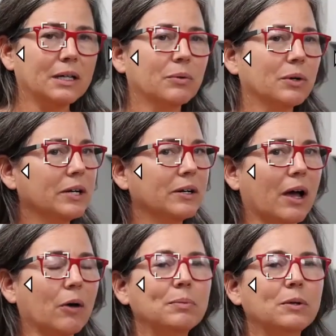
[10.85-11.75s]
We're here to
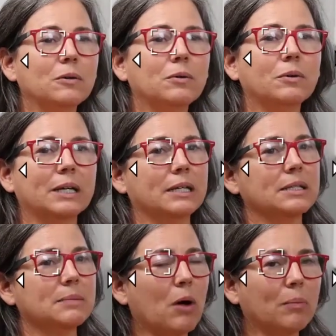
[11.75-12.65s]
help you in
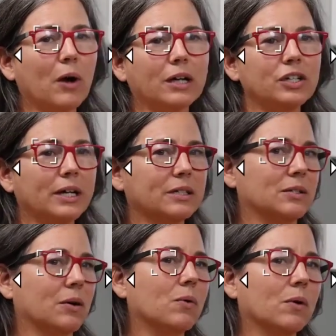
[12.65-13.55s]
small projects
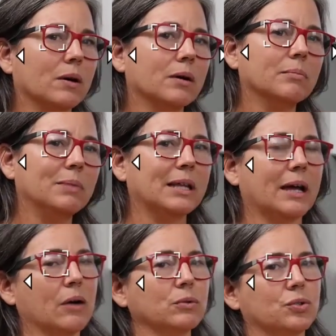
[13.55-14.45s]
or be
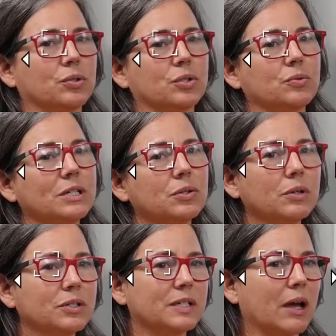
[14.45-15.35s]
that outsourced
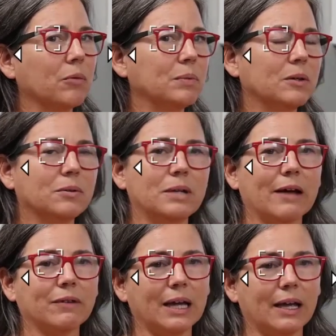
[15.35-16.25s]
resource to help you
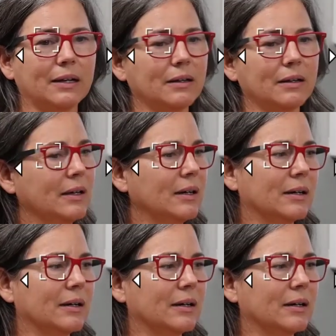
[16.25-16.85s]
navigate